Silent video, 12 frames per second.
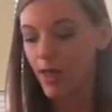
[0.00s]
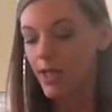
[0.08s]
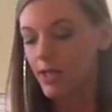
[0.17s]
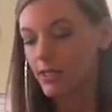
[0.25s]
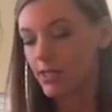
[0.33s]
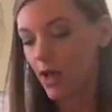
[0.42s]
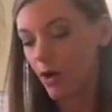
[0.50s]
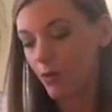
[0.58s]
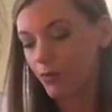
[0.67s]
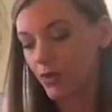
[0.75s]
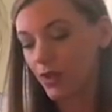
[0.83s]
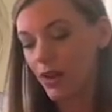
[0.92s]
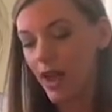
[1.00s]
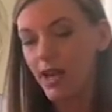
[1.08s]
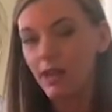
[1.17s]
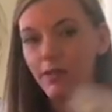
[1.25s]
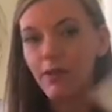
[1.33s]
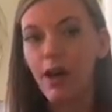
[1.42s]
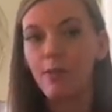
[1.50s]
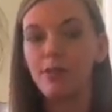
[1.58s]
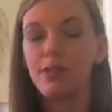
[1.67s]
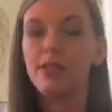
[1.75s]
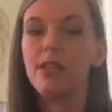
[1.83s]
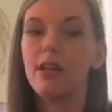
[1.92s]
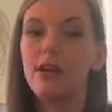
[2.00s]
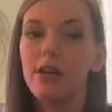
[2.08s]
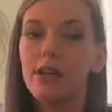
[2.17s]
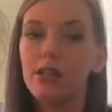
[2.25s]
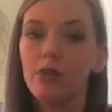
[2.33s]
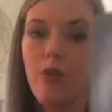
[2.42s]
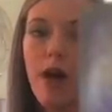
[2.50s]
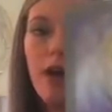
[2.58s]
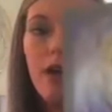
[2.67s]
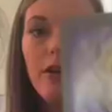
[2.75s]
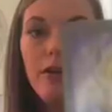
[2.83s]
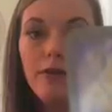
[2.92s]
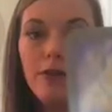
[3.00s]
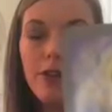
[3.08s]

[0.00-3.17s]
So the Nine of Cups is here as well for